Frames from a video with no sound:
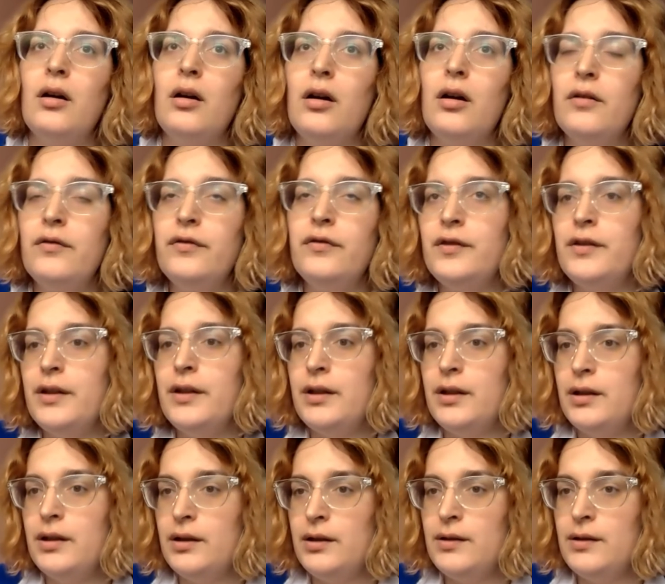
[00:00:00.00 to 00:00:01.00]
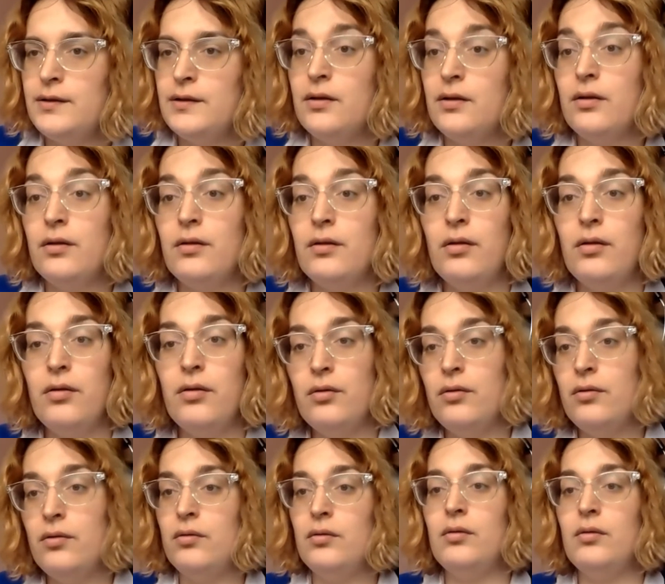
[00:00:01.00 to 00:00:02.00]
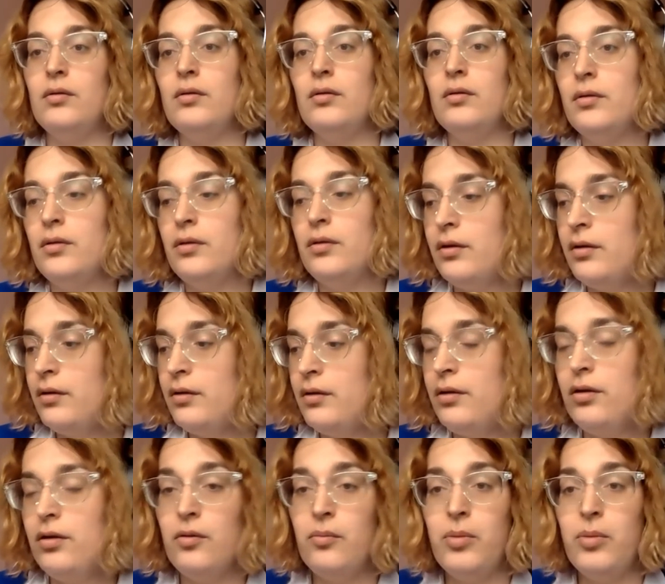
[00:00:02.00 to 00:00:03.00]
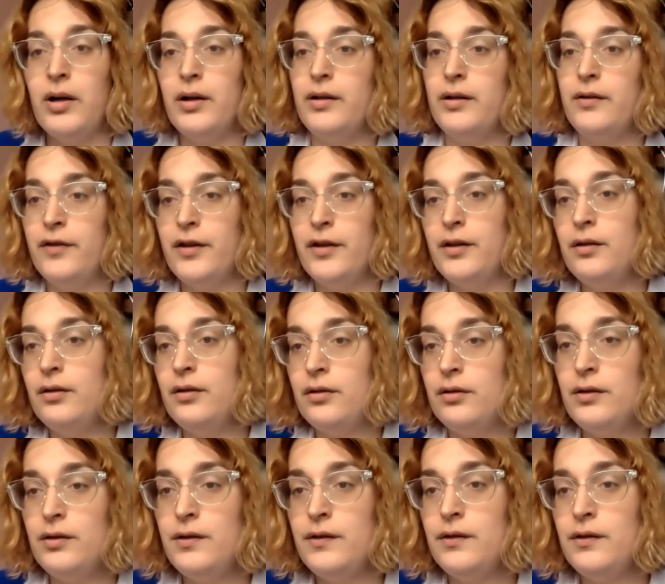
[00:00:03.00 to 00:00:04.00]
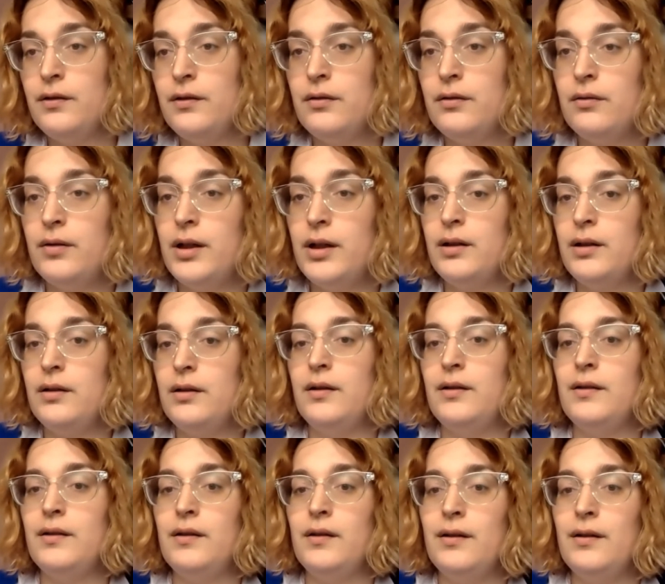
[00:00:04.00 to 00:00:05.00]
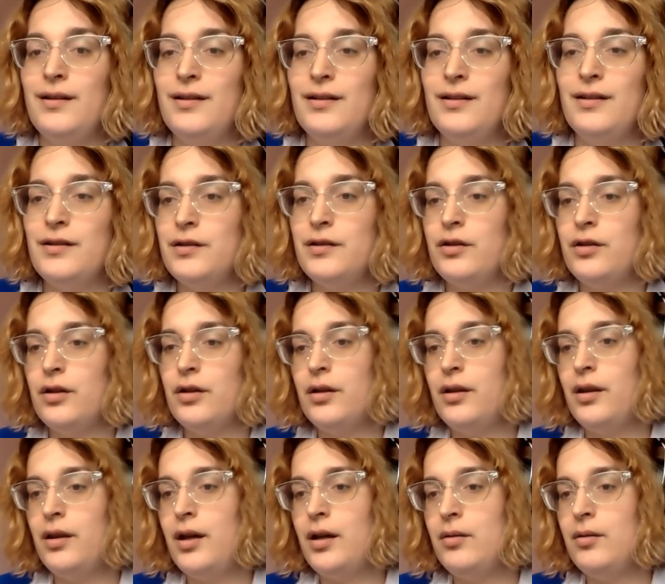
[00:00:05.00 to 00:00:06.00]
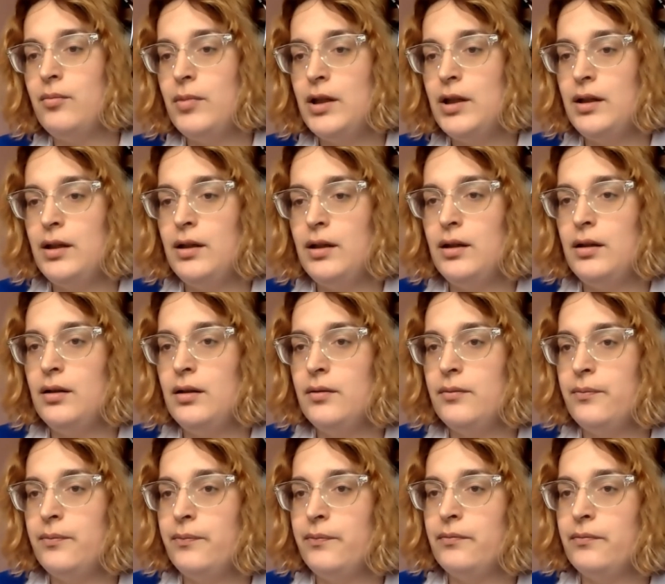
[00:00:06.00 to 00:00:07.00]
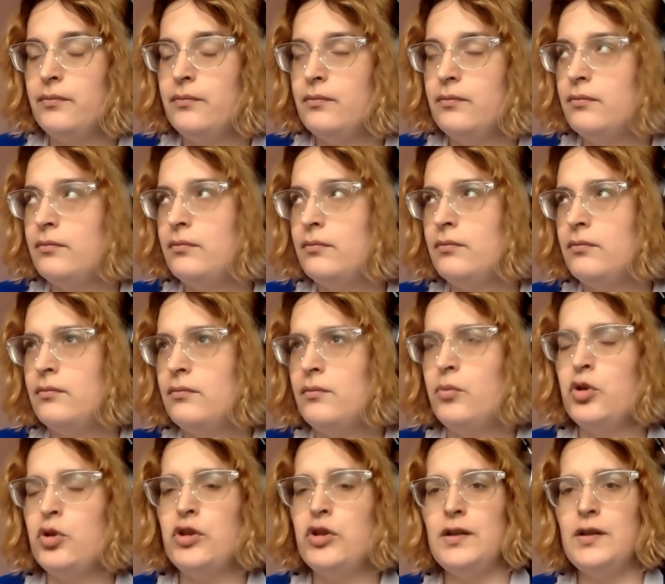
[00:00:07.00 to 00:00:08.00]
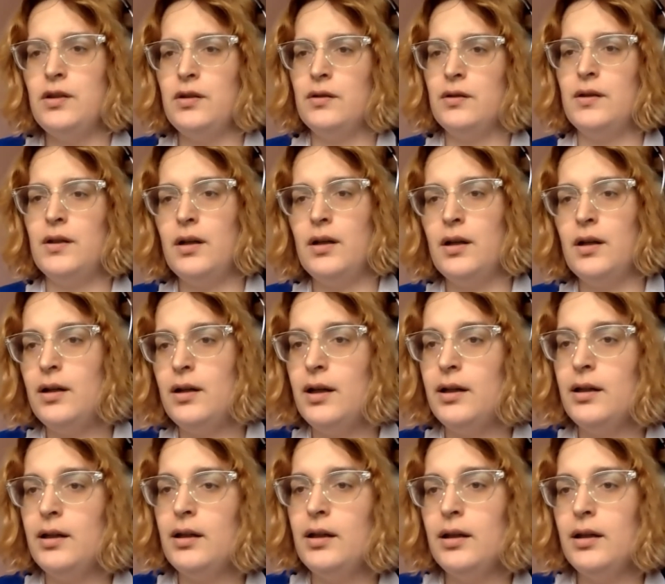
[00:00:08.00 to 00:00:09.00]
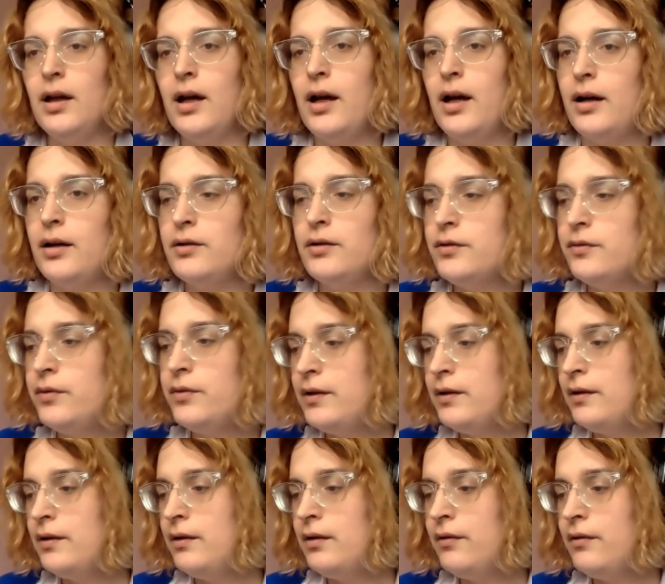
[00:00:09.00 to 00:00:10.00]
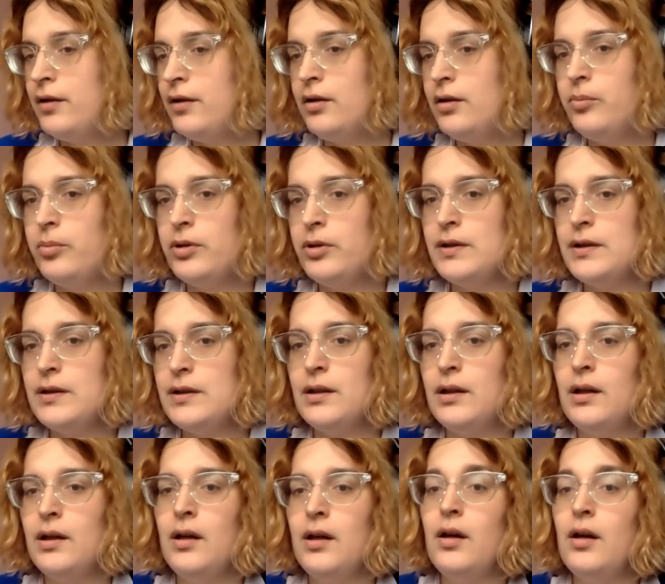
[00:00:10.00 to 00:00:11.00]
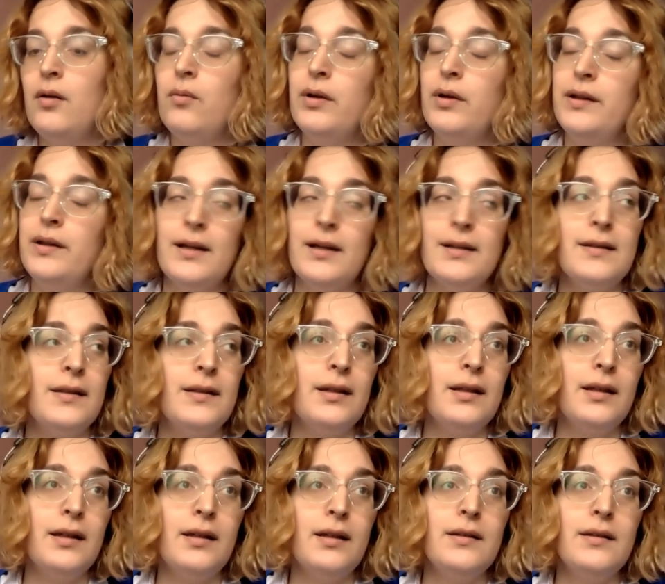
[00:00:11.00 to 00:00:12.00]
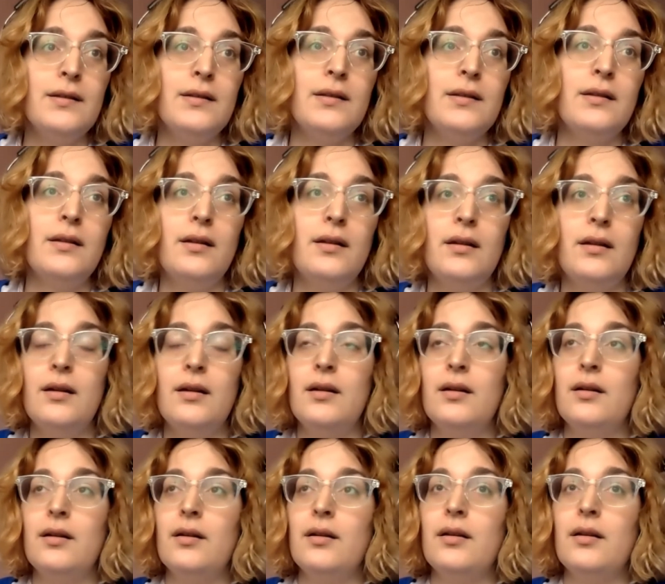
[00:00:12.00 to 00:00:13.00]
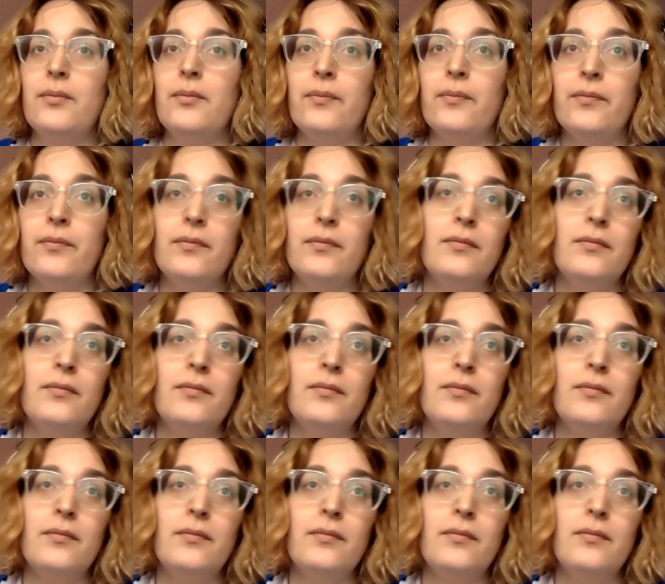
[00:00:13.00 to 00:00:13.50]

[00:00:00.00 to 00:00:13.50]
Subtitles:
often it's done through third-party vendors, right? There's not that many positions that are like in-house with developers. When that's the case, often